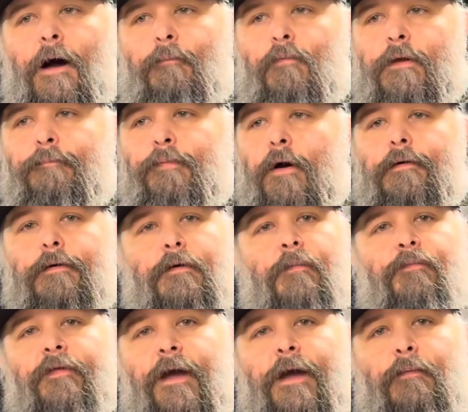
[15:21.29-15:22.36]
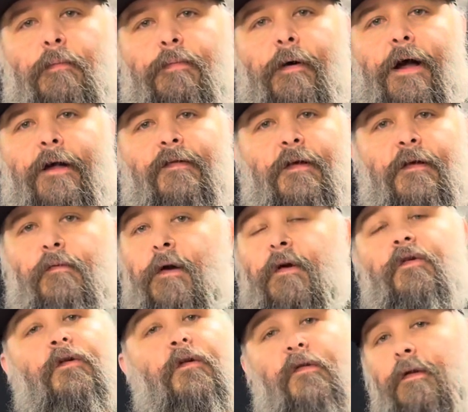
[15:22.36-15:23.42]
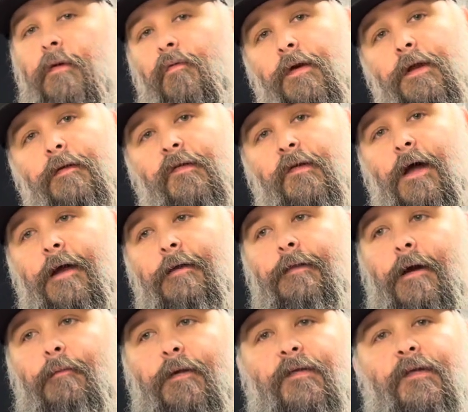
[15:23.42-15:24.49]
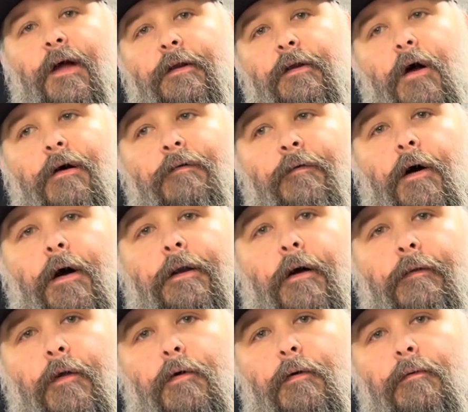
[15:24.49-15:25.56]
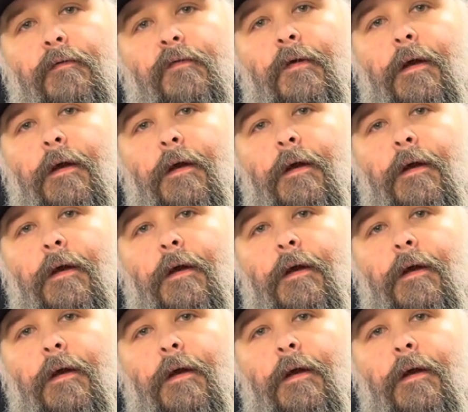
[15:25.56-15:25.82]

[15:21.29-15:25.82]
We partnered up with Animal Plastics. We actually just did a redesign that we signed off on those.